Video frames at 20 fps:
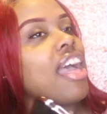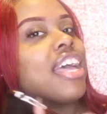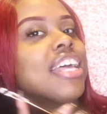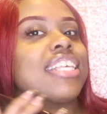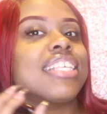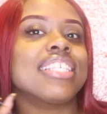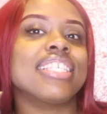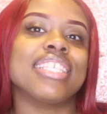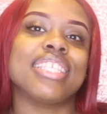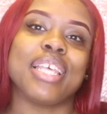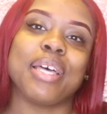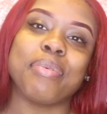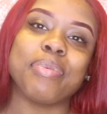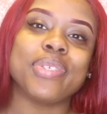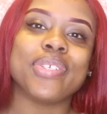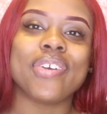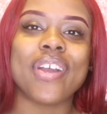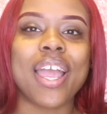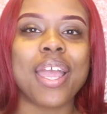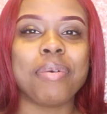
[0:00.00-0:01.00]

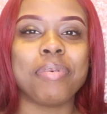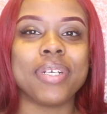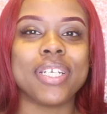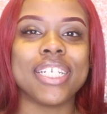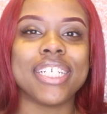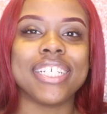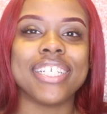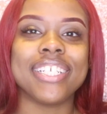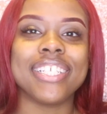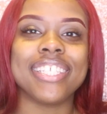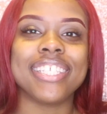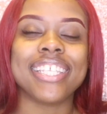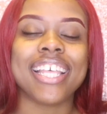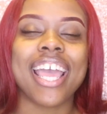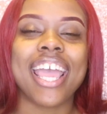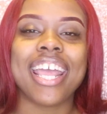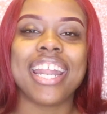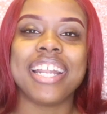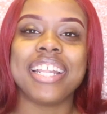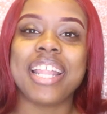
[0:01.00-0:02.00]
subscribers,
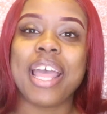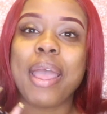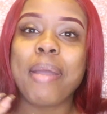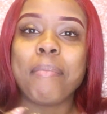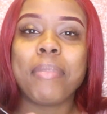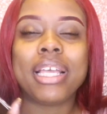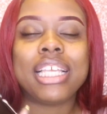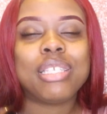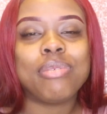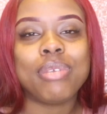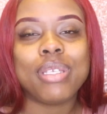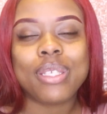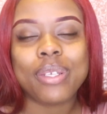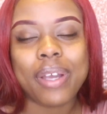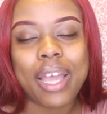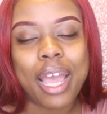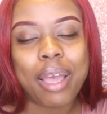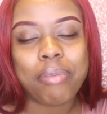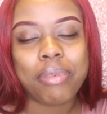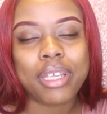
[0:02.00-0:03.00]
and that makes me so
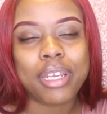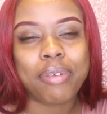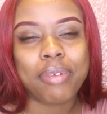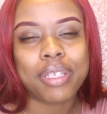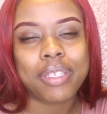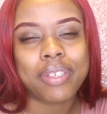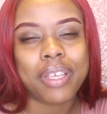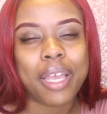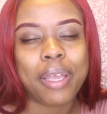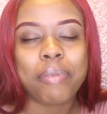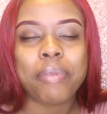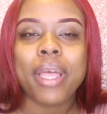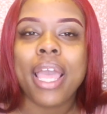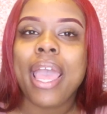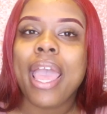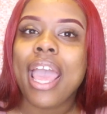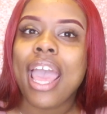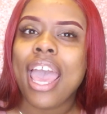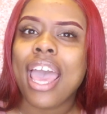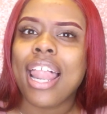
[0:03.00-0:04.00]
happy. Like,
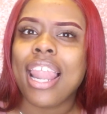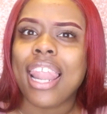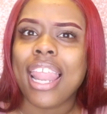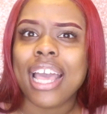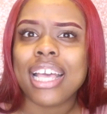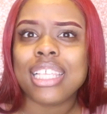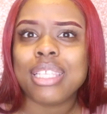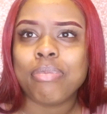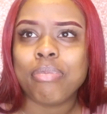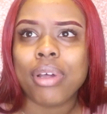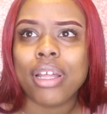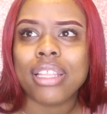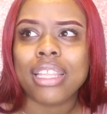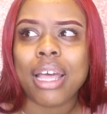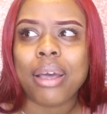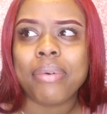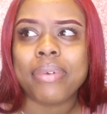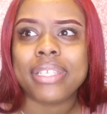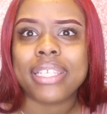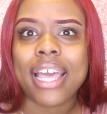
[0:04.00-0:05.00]
last month
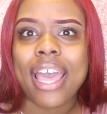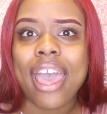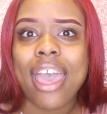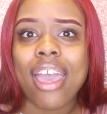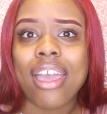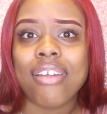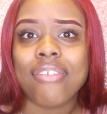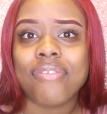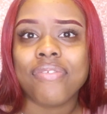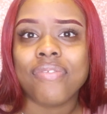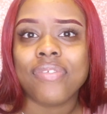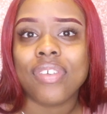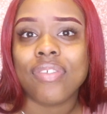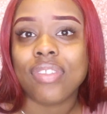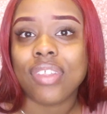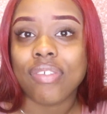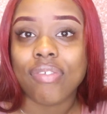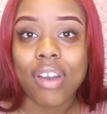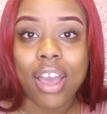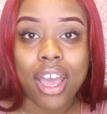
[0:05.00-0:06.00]
I was at
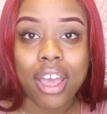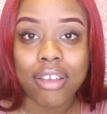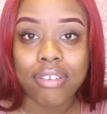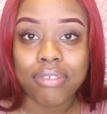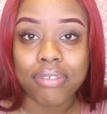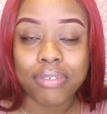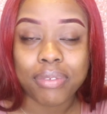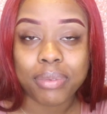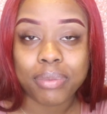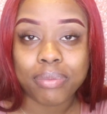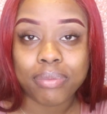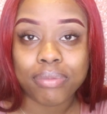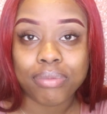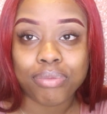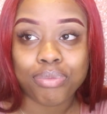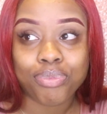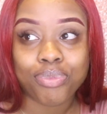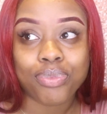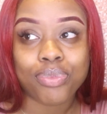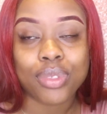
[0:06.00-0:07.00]
55,
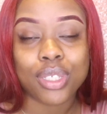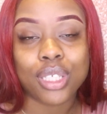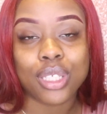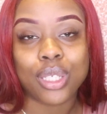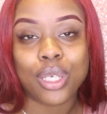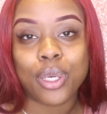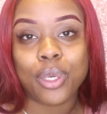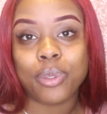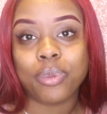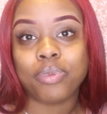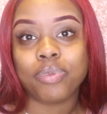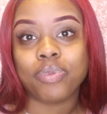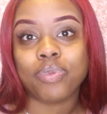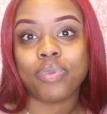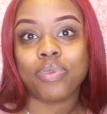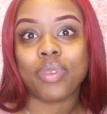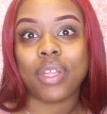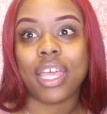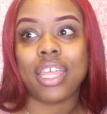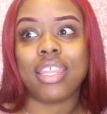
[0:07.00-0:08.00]
so,
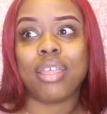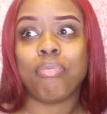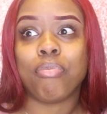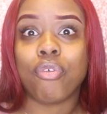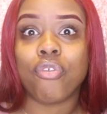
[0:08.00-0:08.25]
and then